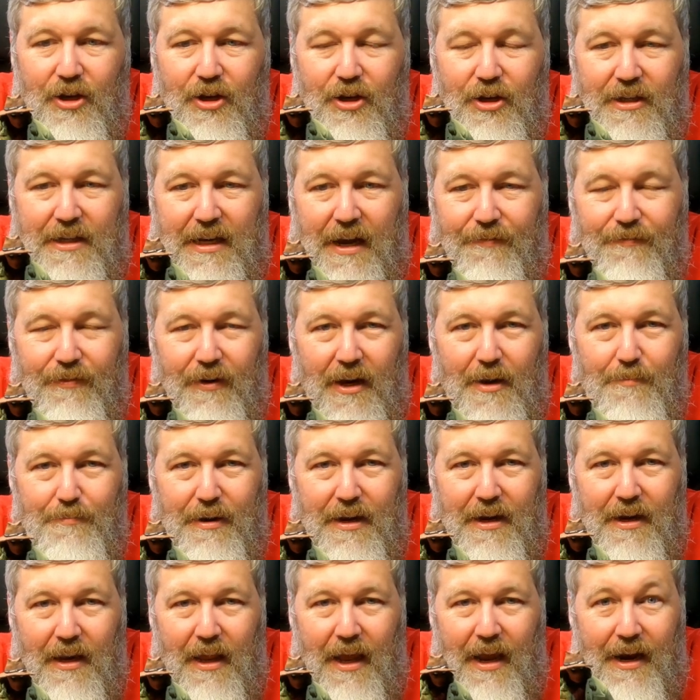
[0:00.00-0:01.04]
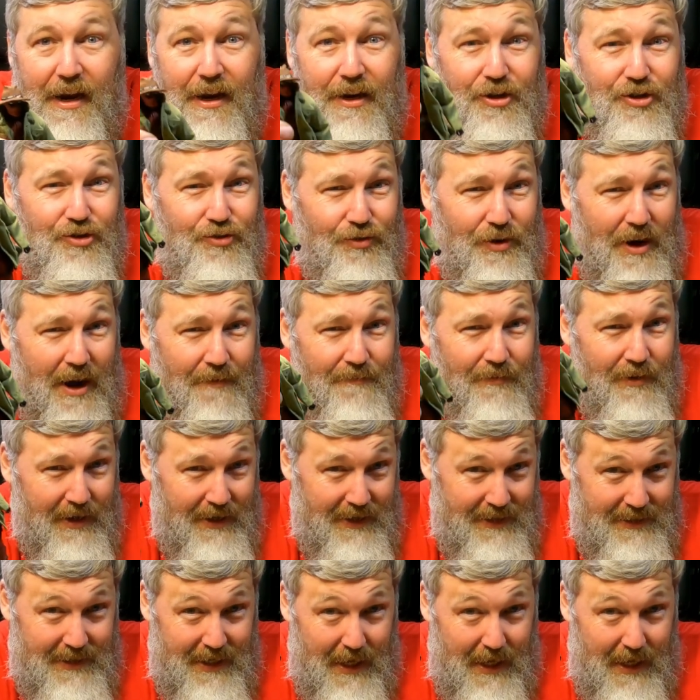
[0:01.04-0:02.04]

could definitely be like traveling